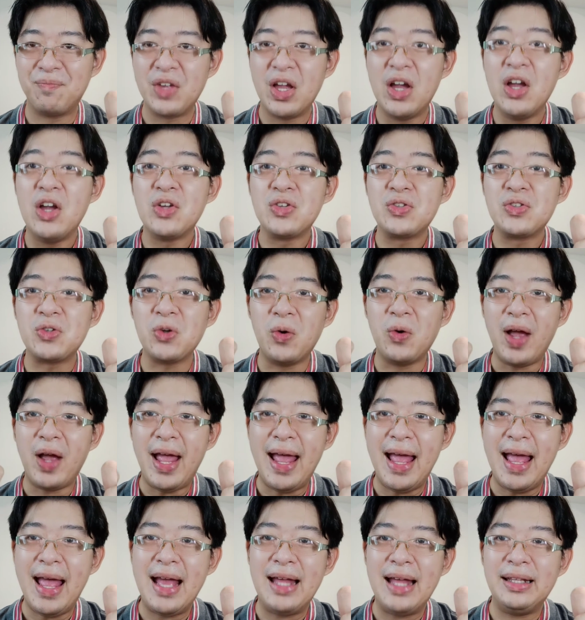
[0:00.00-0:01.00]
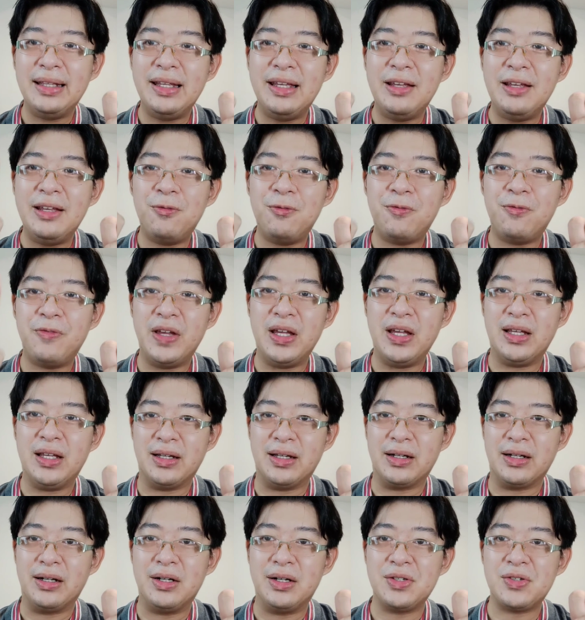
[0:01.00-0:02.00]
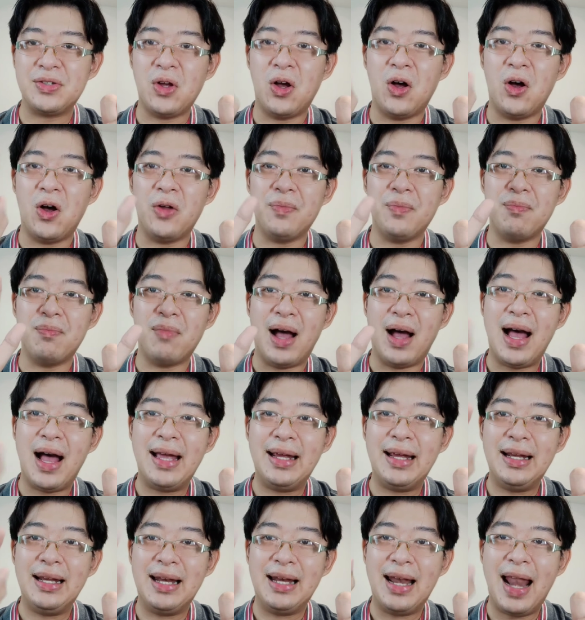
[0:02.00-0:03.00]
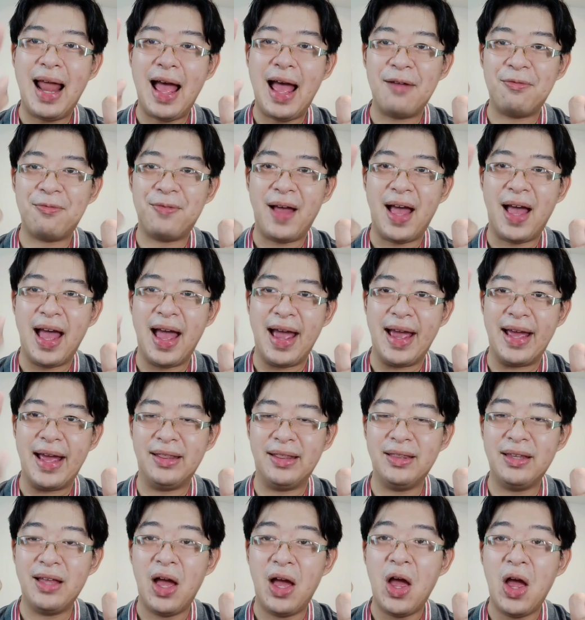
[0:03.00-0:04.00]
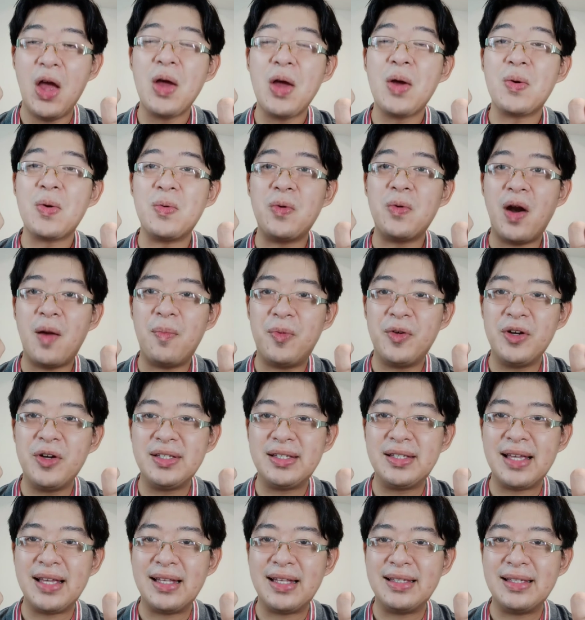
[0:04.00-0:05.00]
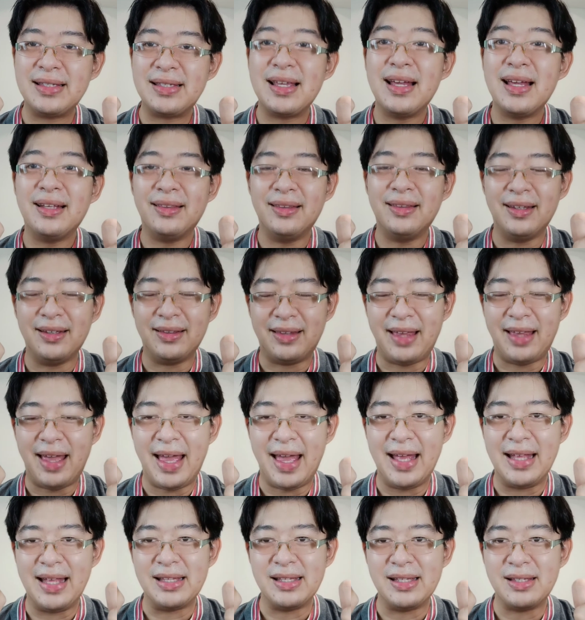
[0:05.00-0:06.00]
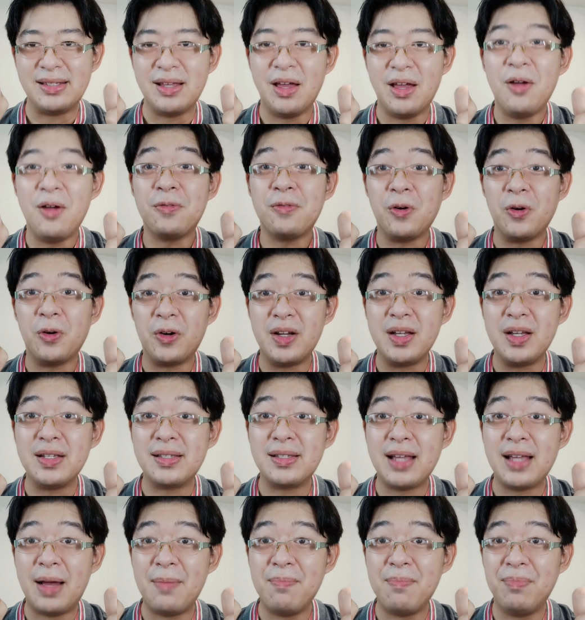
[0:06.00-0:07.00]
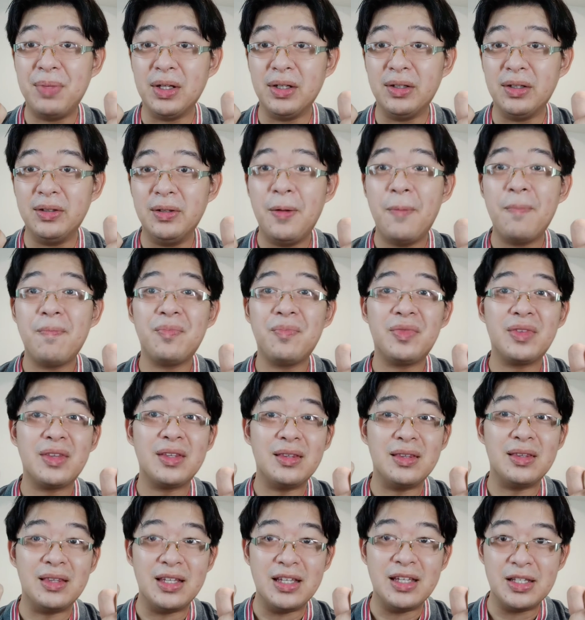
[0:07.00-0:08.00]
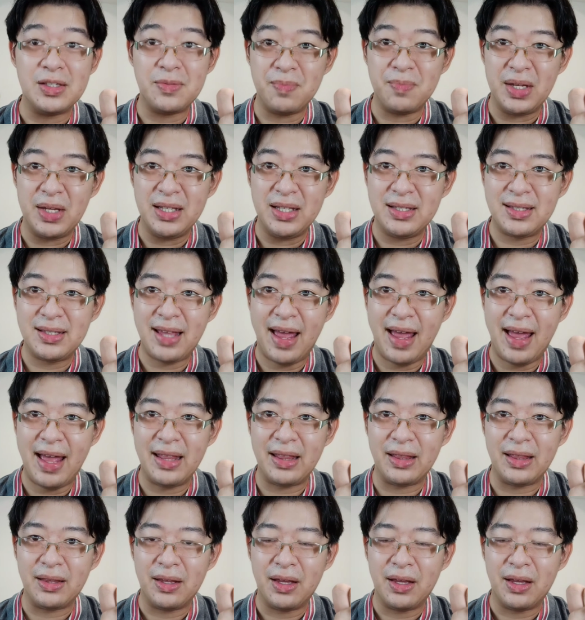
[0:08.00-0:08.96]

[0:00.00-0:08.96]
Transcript: So any fingers on my left hand represents the tens. For example, this means 10,